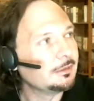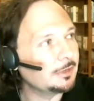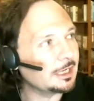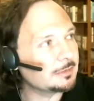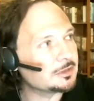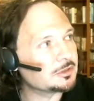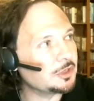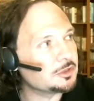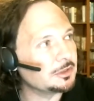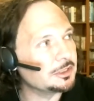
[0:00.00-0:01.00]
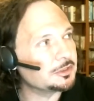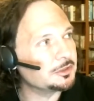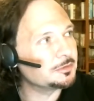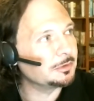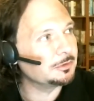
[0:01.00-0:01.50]
when it comes to social
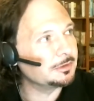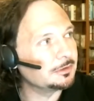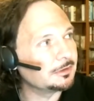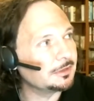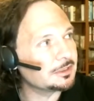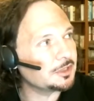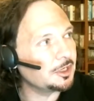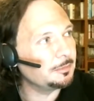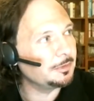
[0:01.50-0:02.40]
issues, we wouldn't think so,